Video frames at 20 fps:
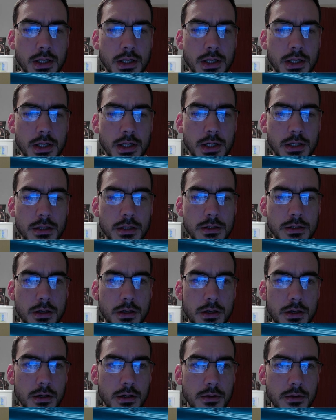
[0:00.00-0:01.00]
in
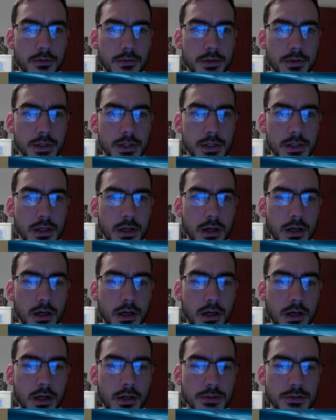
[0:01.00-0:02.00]
the
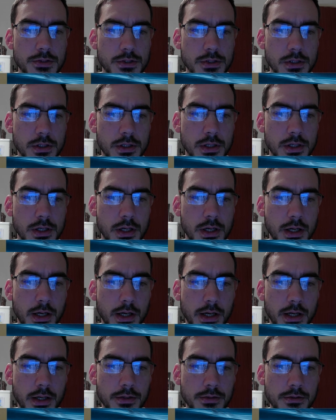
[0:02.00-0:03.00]
heart
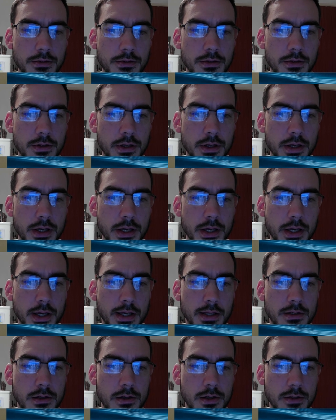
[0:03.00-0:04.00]
and the
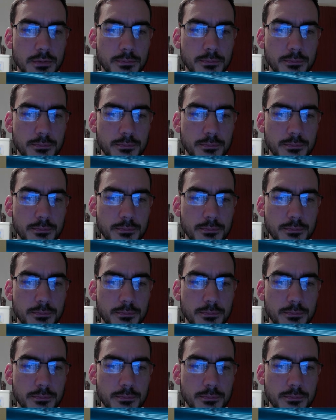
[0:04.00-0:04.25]
headline.